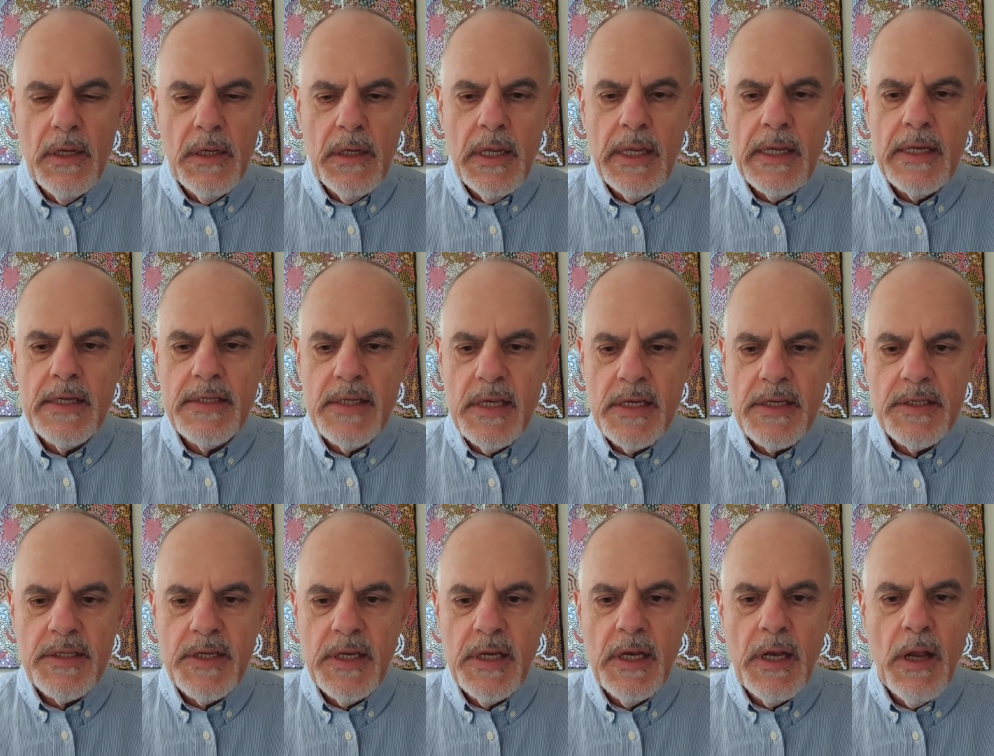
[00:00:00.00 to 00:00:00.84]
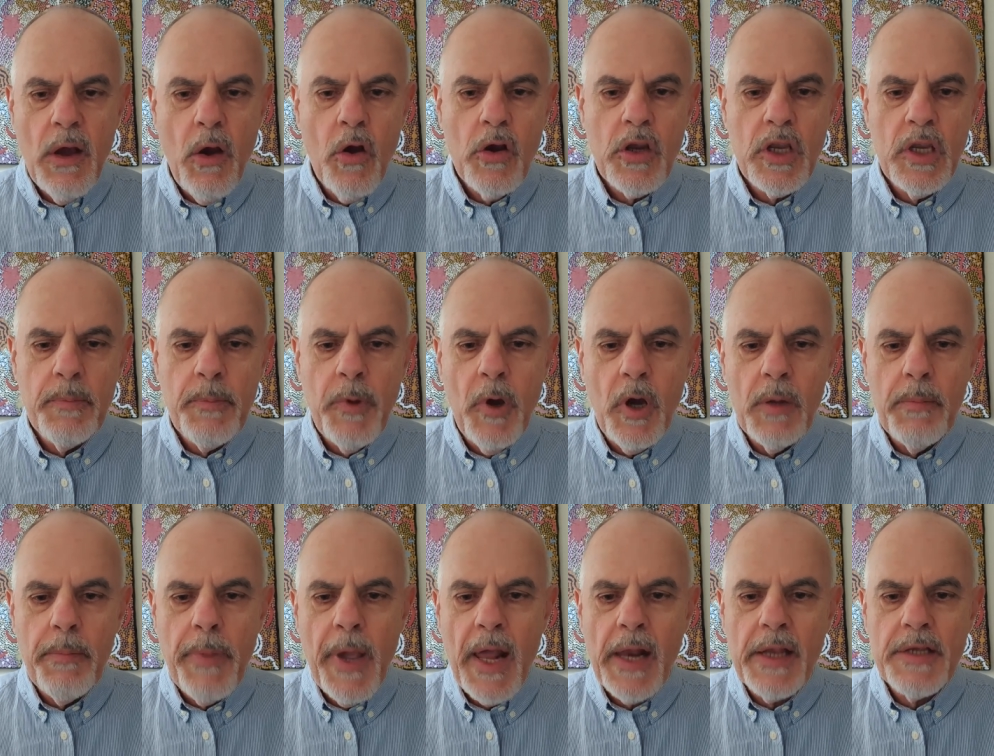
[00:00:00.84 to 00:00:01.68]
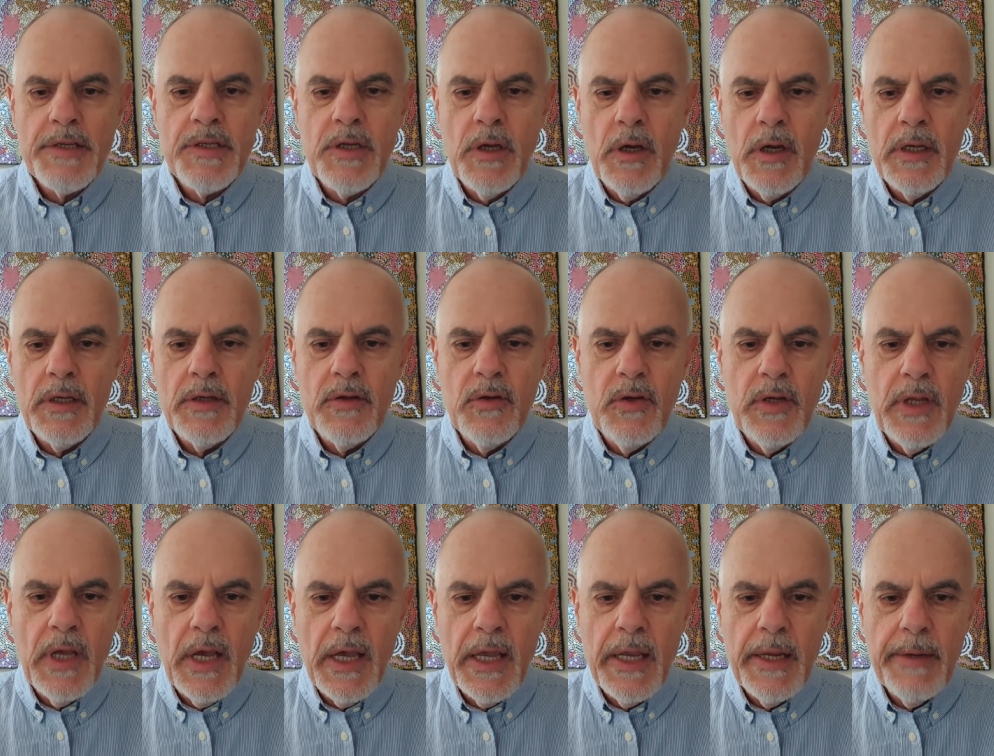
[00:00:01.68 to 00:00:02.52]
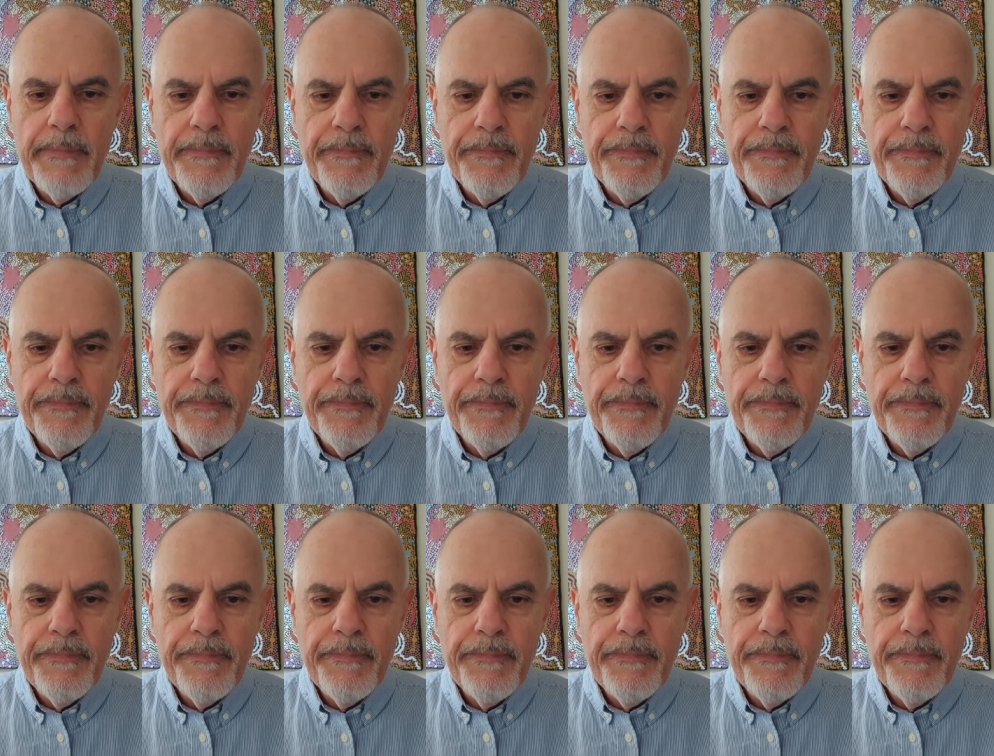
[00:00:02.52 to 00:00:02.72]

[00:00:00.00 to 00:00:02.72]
exists in occupied Palestine today.